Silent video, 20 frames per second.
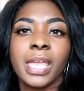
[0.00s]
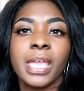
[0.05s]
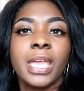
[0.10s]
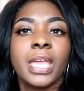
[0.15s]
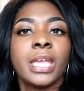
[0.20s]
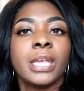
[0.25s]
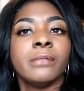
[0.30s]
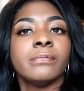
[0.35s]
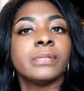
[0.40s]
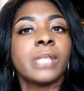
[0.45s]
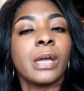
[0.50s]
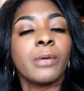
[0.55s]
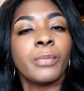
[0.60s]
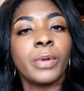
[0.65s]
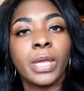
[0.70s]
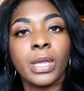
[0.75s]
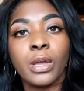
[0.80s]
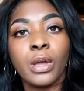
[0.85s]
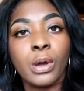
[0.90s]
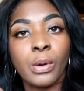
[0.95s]
He was like,
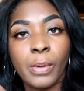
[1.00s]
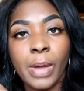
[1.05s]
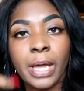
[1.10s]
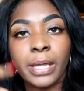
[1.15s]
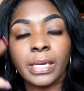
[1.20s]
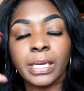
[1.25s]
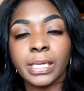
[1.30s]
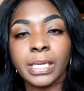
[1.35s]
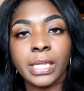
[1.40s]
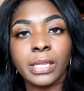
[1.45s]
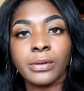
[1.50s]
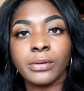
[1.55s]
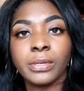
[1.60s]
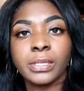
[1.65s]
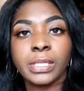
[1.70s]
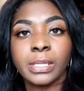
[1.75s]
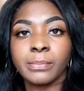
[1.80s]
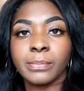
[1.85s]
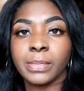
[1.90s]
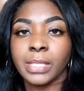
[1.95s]
we can go out to dinner
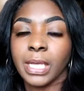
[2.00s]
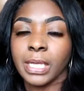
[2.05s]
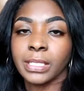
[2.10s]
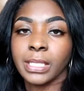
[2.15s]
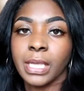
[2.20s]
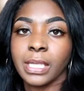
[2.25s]
or something like